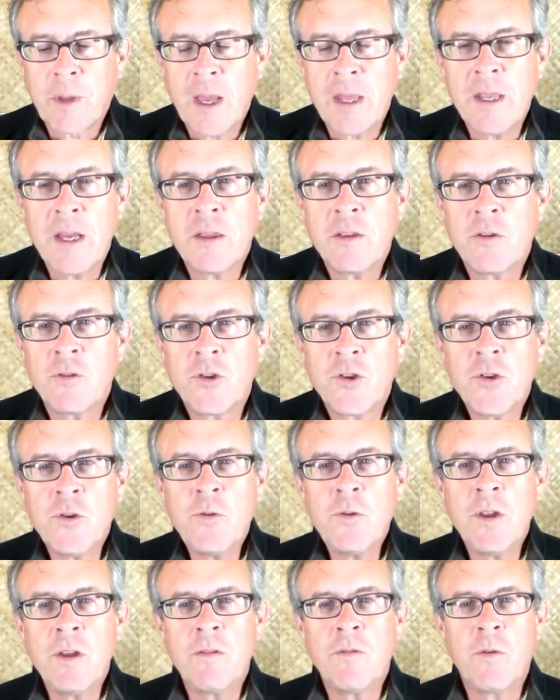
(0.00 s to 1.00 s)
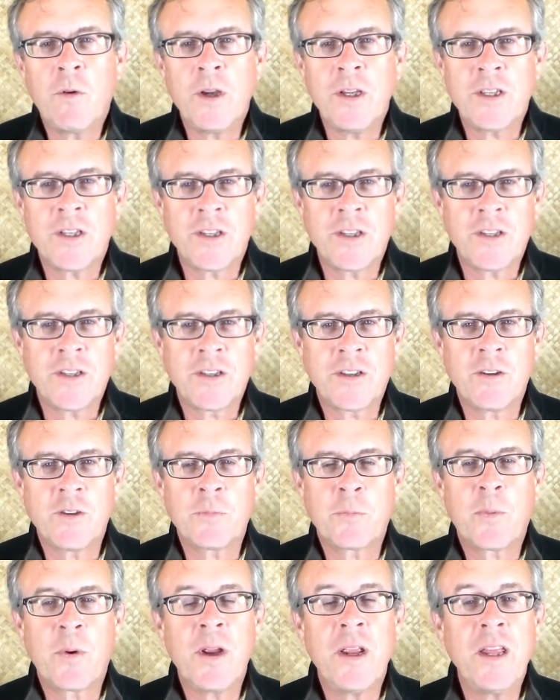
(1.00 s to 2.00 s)
And yet those soothing voices,
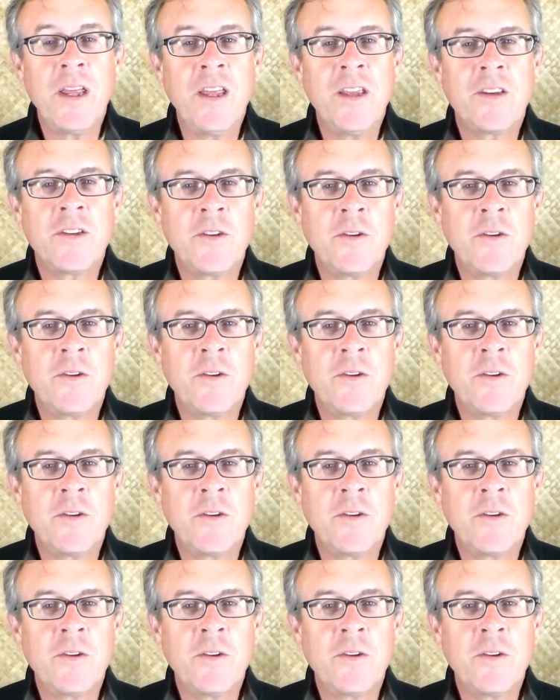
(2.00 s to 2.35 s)
those pretty